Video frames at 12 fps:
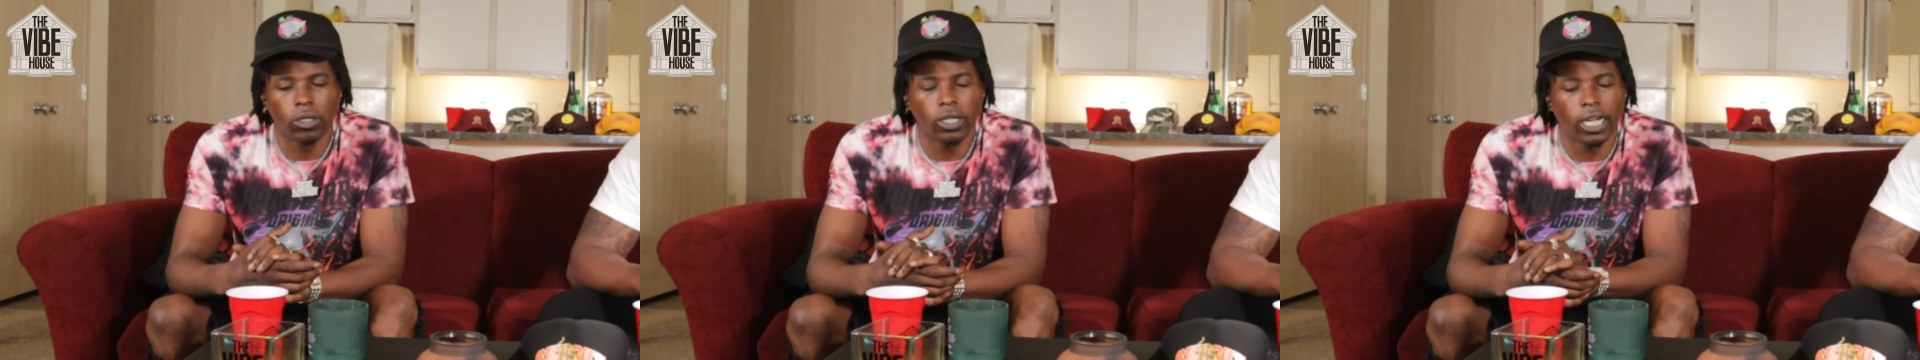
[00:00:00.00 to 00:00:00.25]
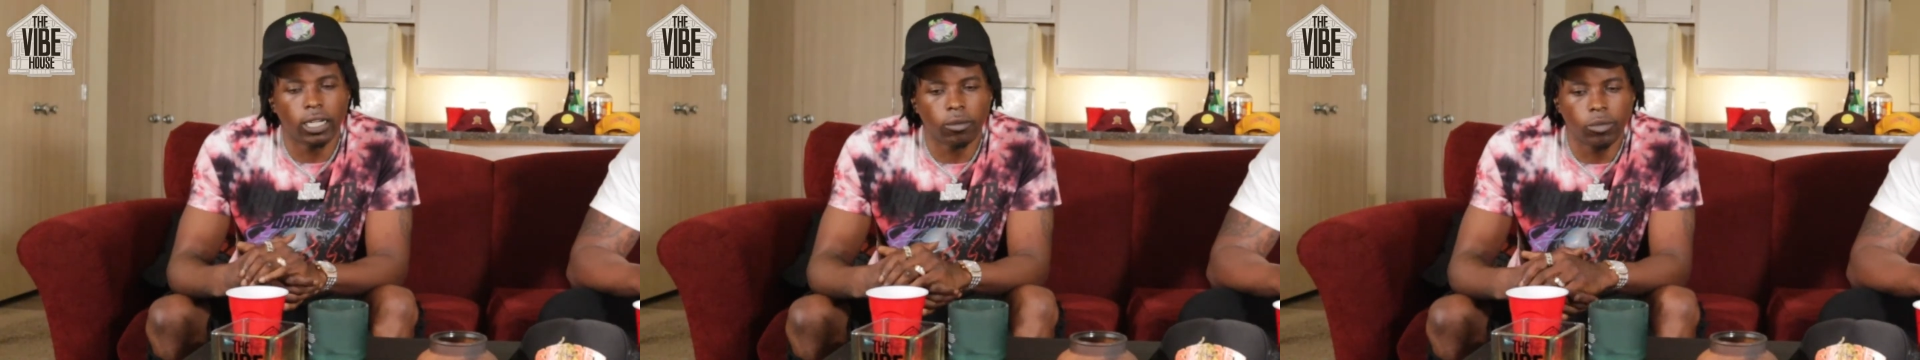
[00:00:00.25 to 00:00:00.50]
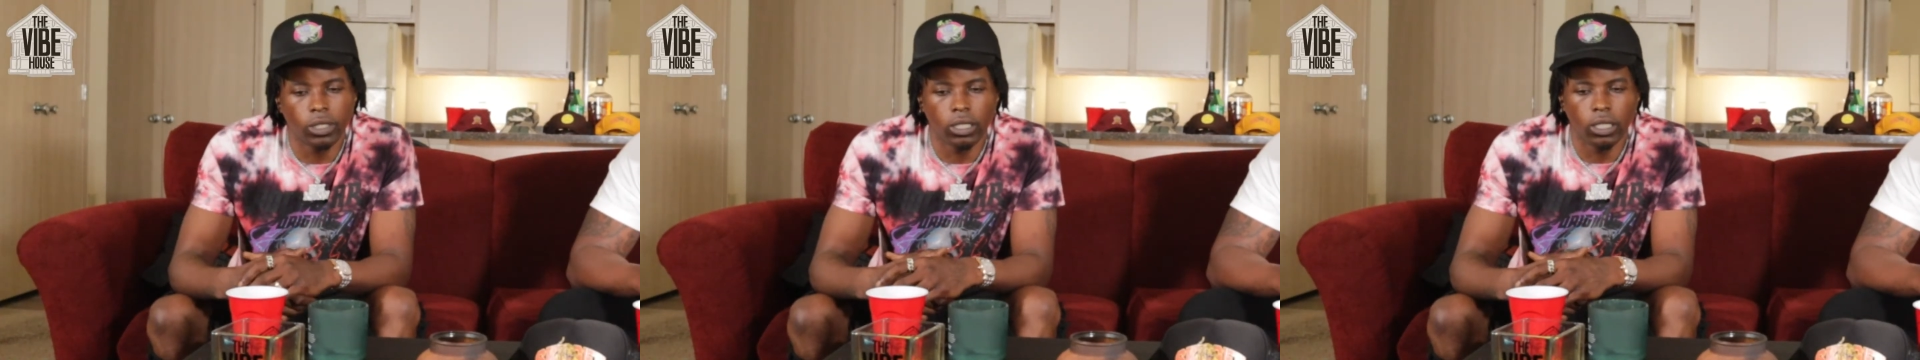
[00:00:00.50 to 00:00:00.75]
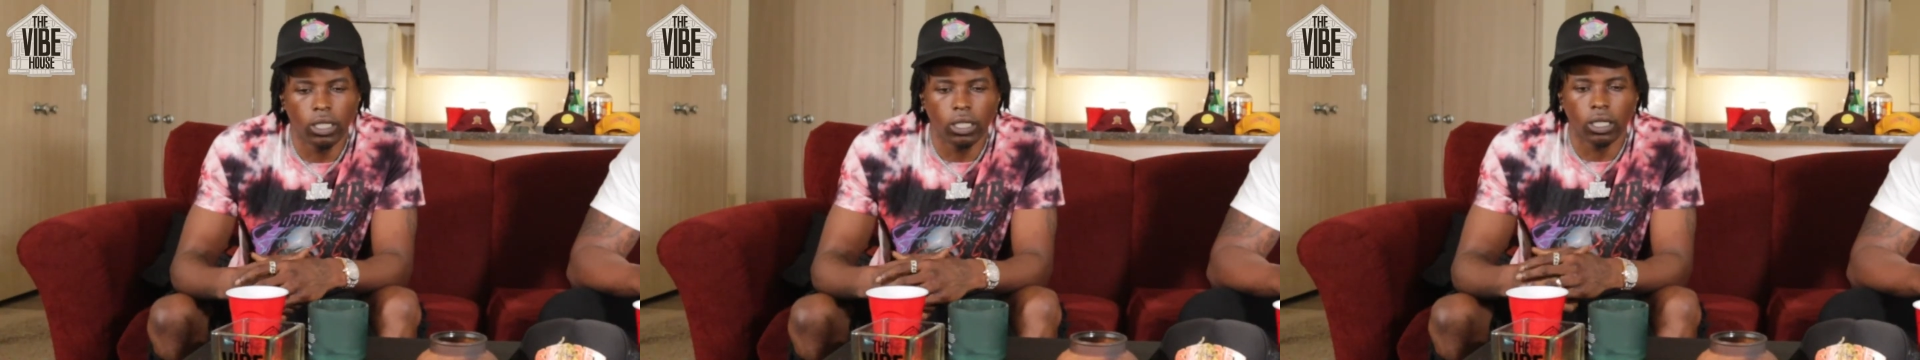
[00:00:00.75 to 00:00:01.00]
you gotta be,
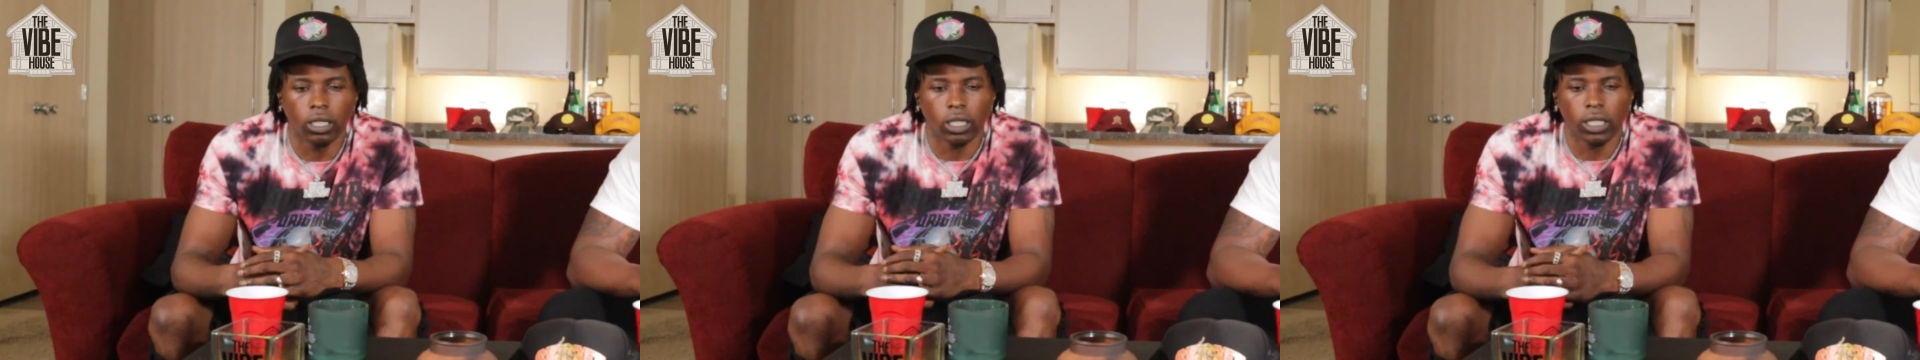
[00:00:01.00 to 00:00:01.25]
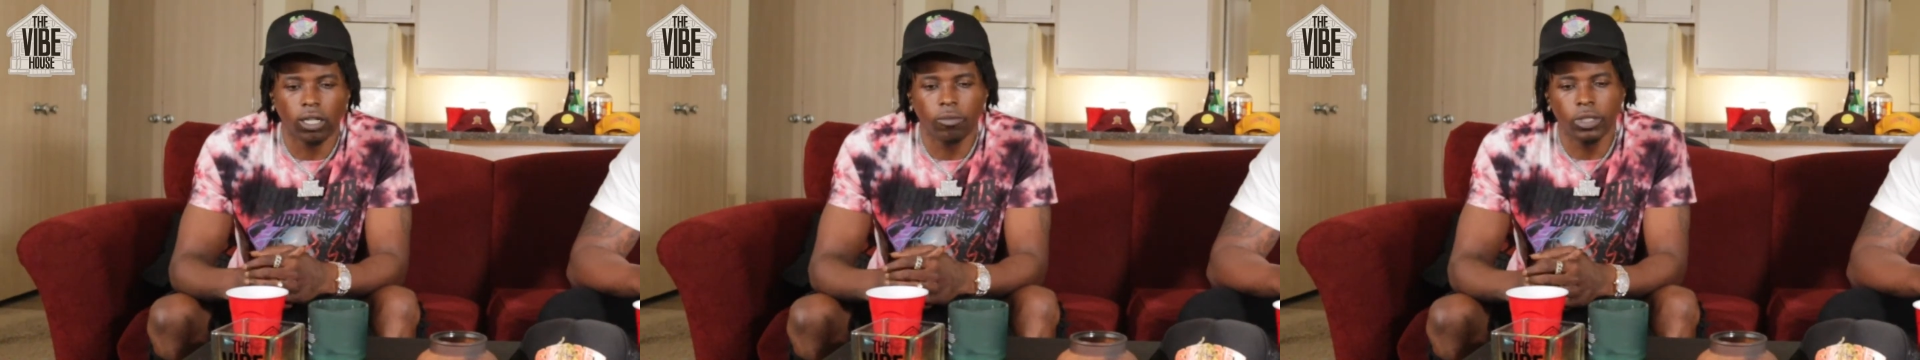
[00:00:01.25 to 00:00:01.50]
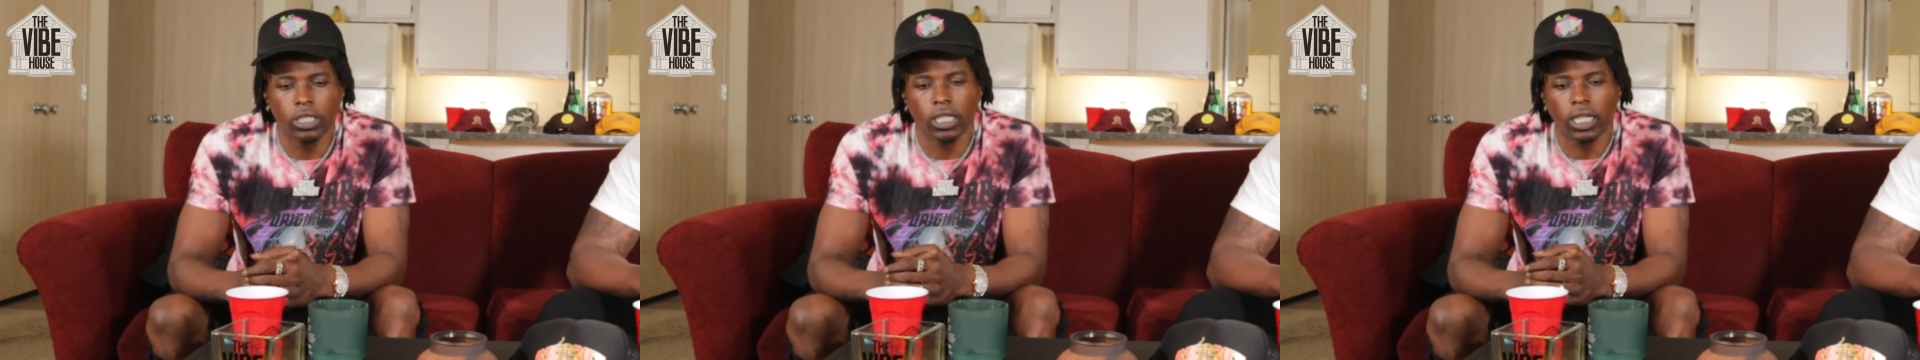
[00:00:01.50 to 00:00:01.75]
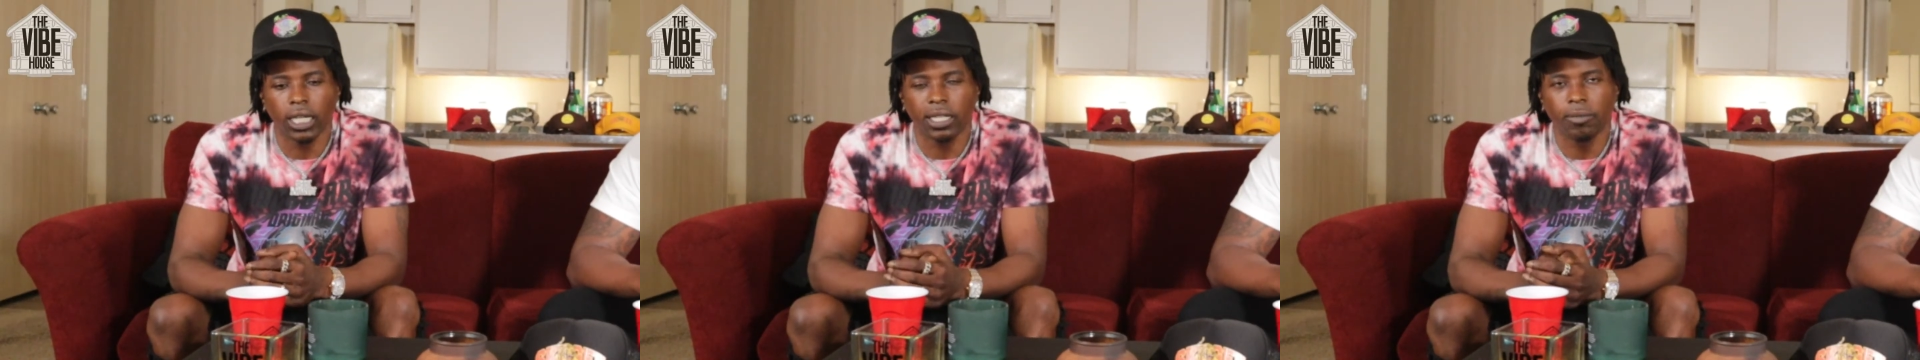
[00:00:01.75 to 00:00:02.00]
don't be
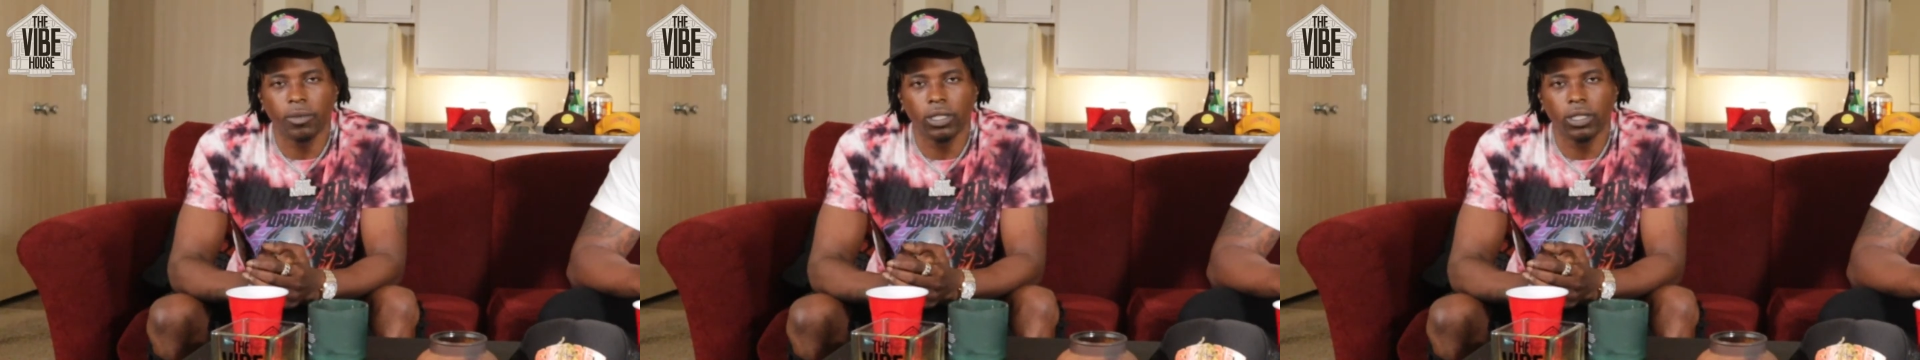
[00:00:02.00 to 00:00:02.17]
scared to be